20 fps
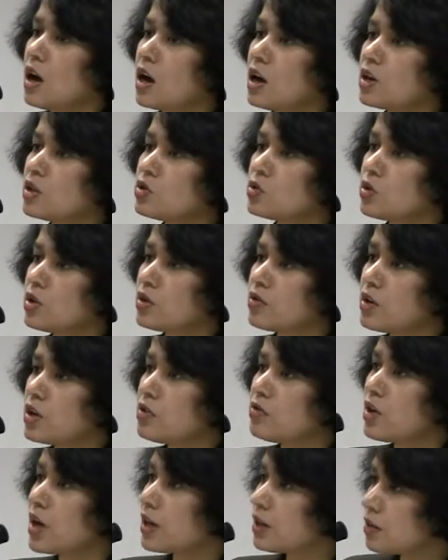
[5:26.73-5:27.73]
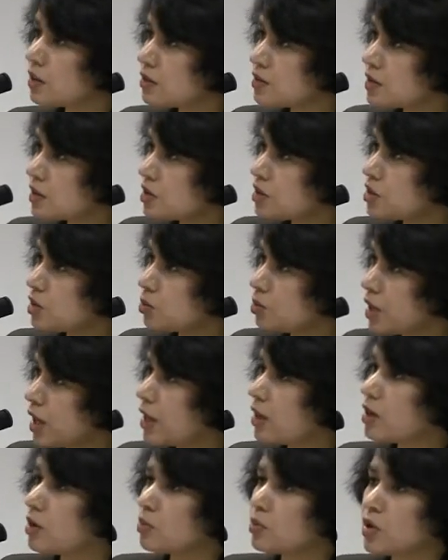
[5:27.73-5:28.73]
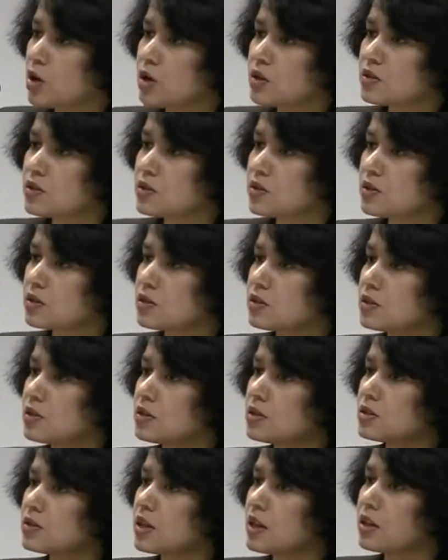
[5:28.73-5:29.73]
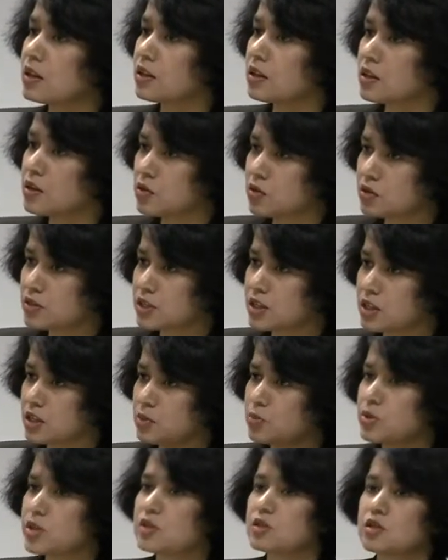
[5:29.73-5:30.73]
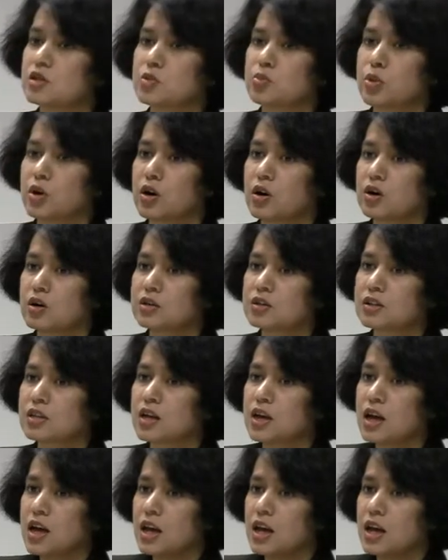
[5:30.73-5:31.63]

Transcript: are doing revitalization planning processes, and then you'll see business parks,